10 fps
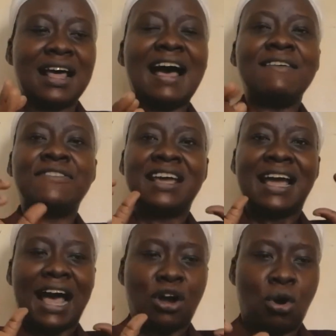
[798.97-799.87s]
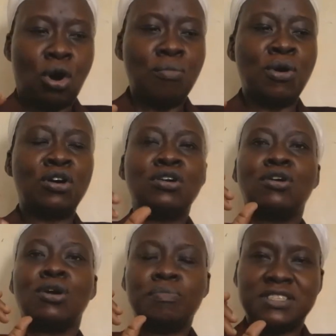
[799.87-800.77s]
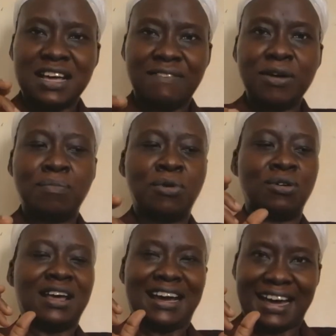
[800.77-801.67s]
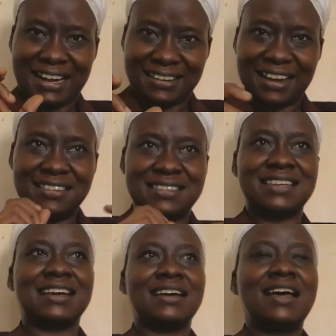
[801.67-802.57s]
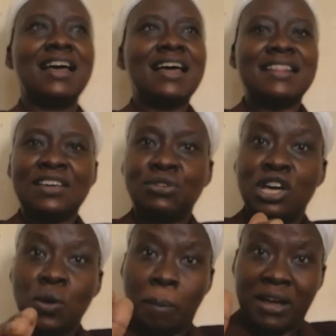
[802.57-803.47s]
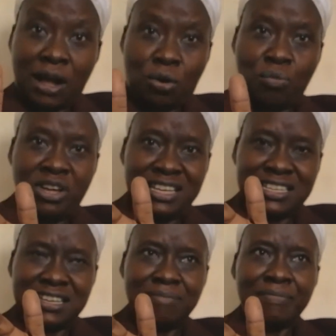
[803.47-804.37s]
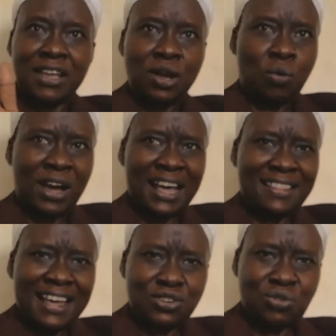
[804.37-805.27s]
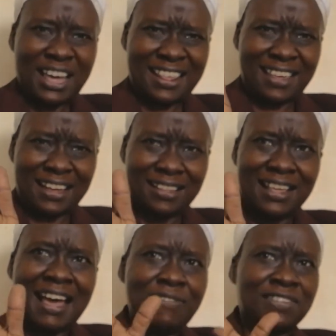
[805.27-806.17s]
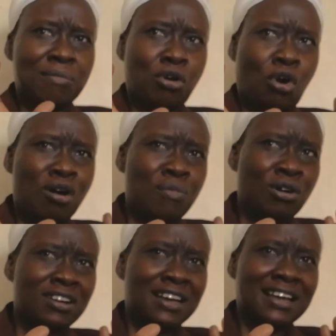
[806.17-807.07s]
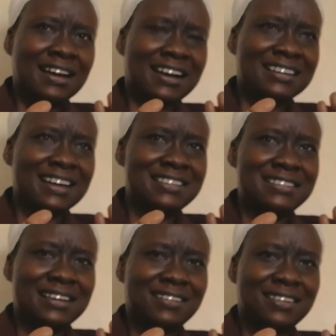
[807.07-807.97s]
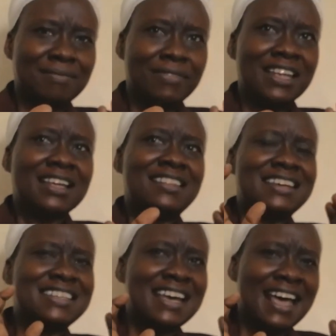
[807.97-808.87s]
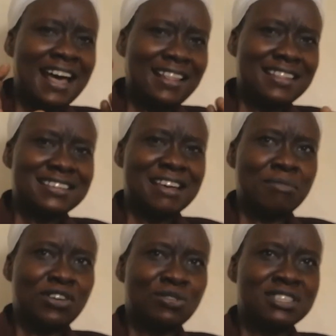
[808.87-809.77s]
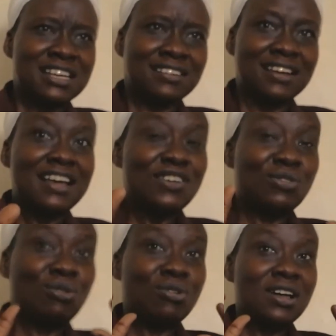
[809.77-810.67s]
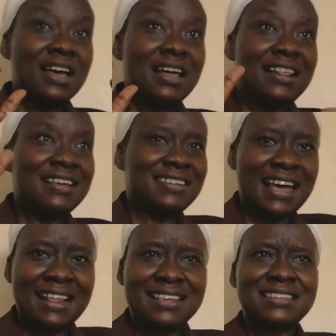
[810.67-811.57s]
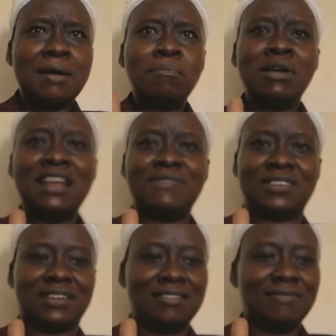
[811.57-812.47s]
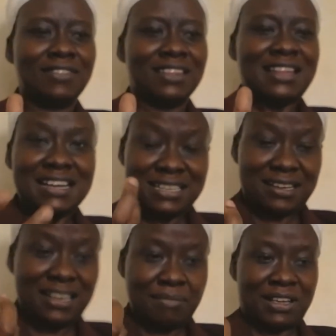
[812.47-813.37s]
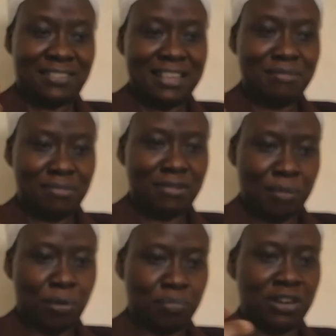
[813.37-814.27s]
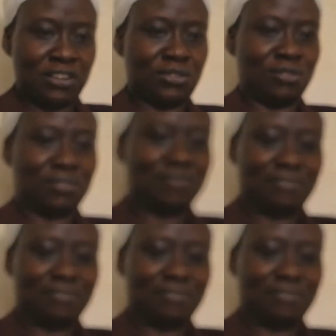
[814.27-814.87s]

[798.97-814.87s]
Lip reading: having a common observable characteristic. That's why you pick a community where they are together. They have some common characteristics. They share the same resources. So they share the same beliefs. That makes them a population.